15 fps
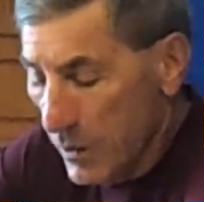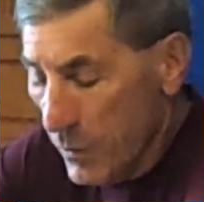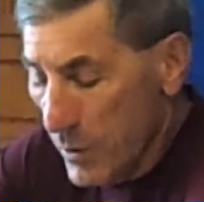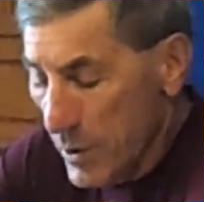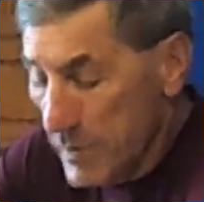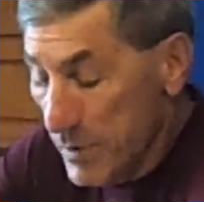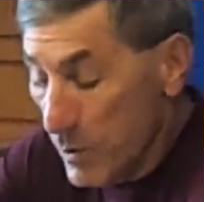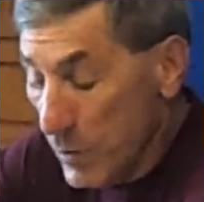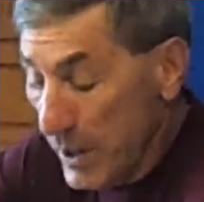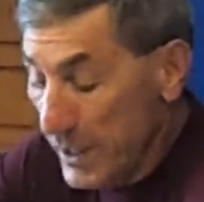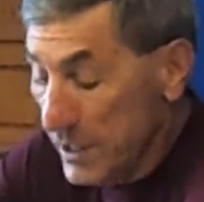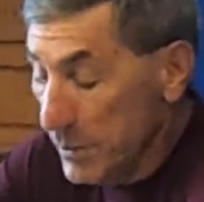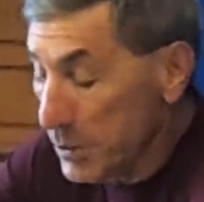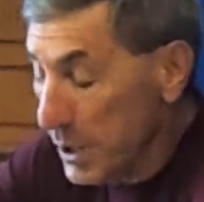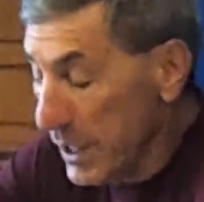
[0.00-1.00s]
you know, we'd be
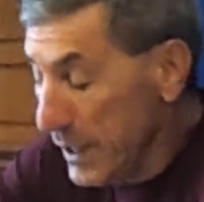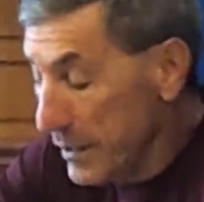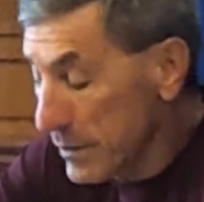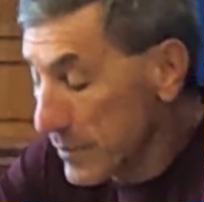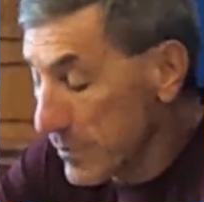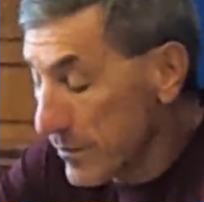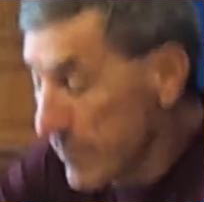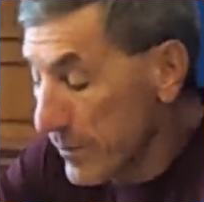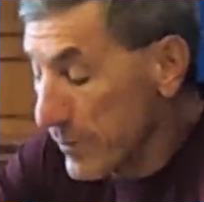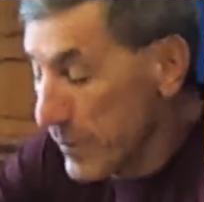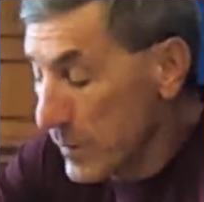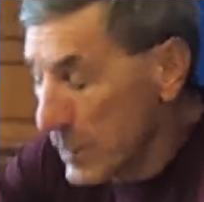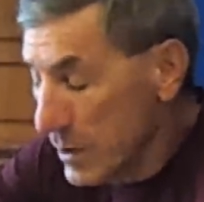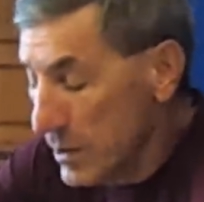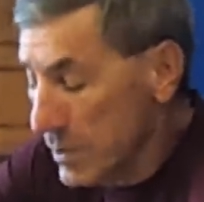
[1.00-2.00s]
ready to play,
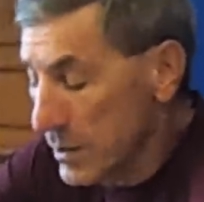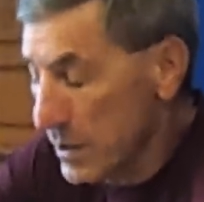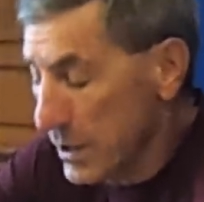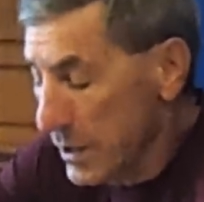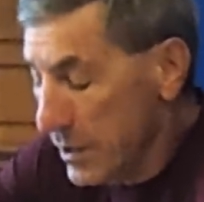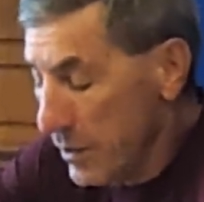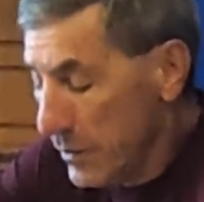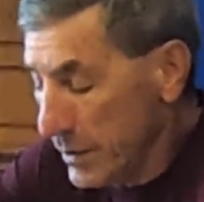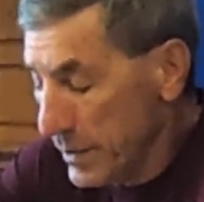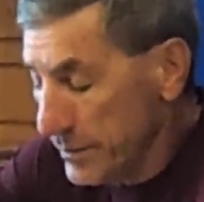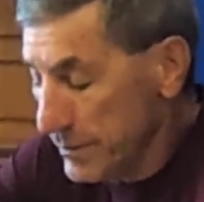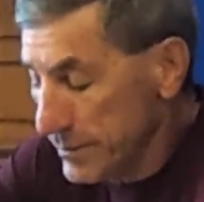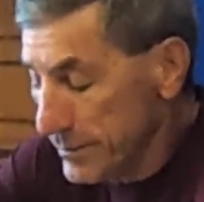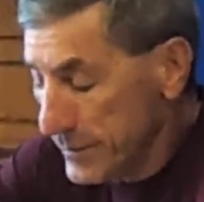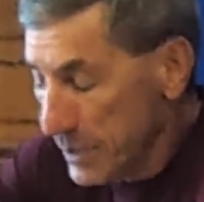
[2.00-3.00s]
you know, and,
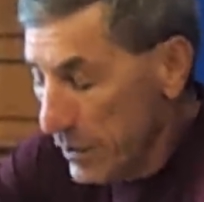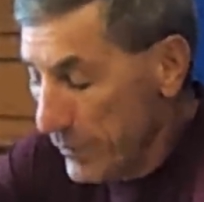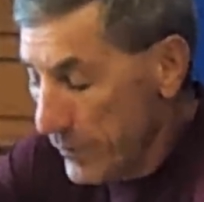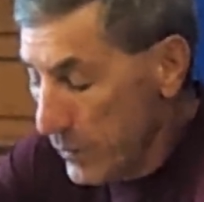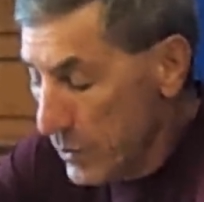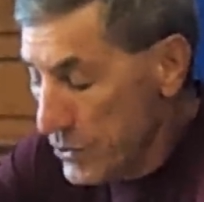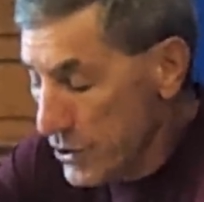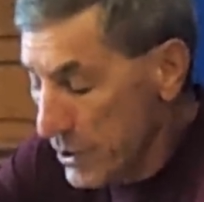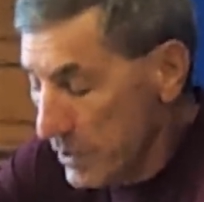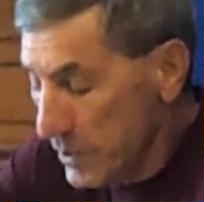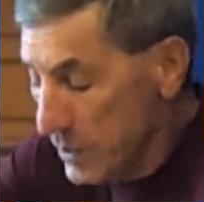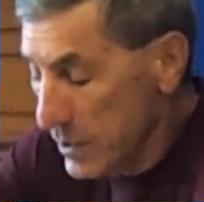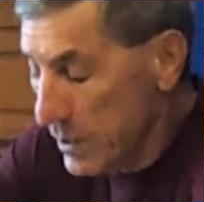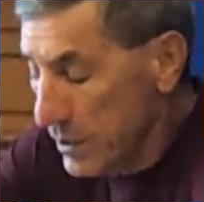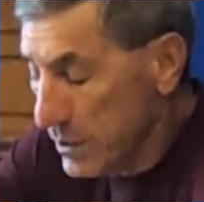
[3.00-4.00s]
then, you know,
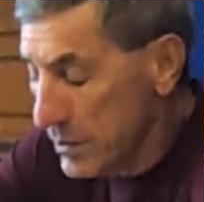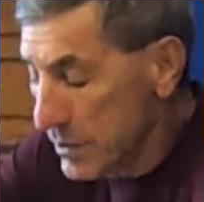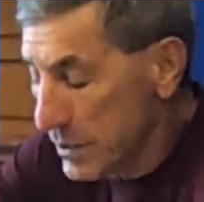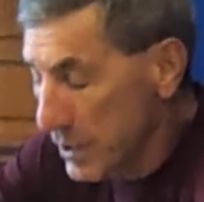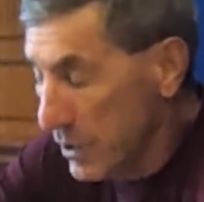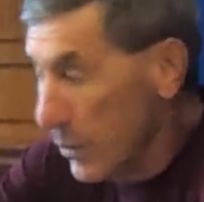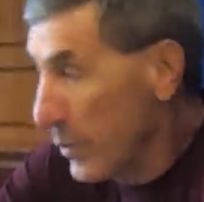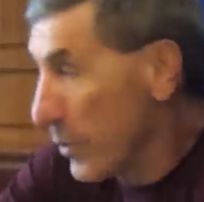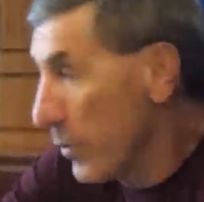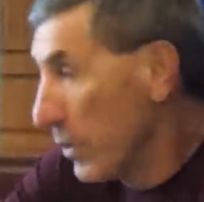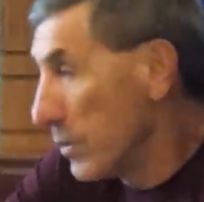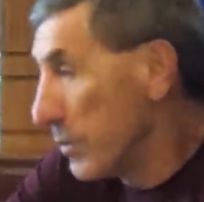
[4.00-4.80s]
fortunately, uh, you know, we